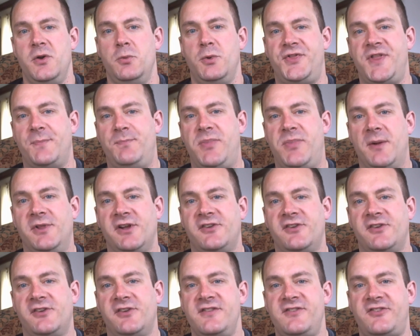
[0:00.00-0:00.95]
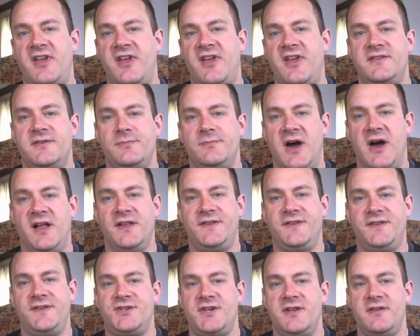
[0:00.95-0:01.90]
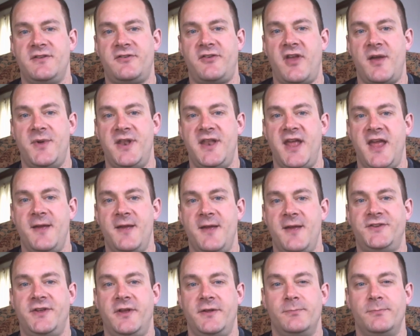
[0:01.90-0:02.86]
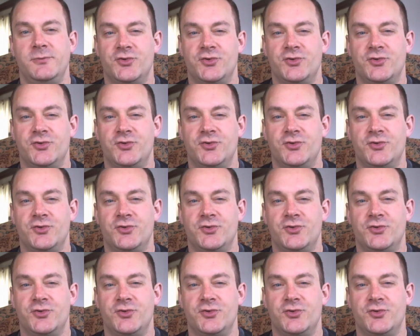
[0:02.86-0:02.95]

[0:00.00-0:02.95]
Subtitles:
the public's consent, politicians have been able to